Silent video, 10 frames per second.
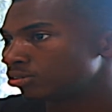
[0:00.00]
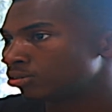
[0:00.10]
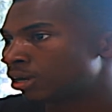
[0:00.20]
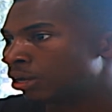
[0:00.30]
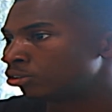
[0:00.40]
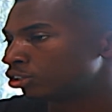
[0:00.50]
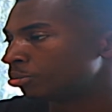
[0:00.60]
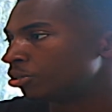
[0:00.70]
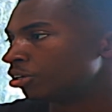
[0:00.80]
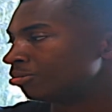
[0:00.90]
quite
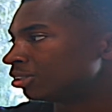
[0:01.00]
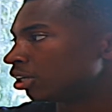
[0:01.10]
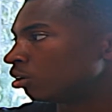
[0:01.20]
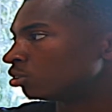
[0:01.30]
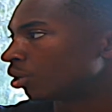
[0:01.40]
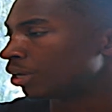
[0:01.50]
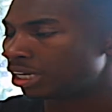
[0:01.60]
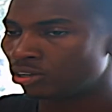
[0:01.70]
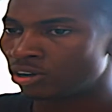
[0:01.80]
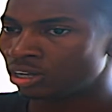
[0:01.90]
entrepreneurial himself. So
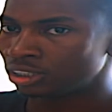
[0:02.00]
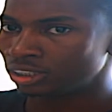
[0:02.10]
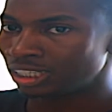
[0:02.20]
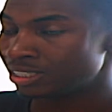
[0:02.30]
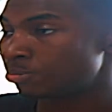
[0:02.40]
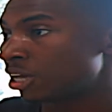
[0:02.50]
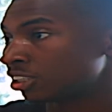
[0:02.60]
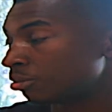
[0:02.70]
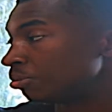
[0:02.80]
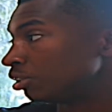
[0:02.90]
he split
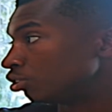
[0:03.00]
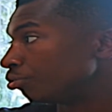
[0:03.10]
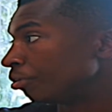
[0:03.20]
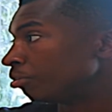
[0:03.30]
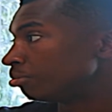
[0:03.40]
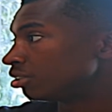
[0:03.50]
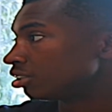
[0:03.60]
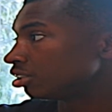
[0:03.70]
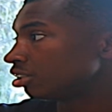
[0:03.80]
us up into groups.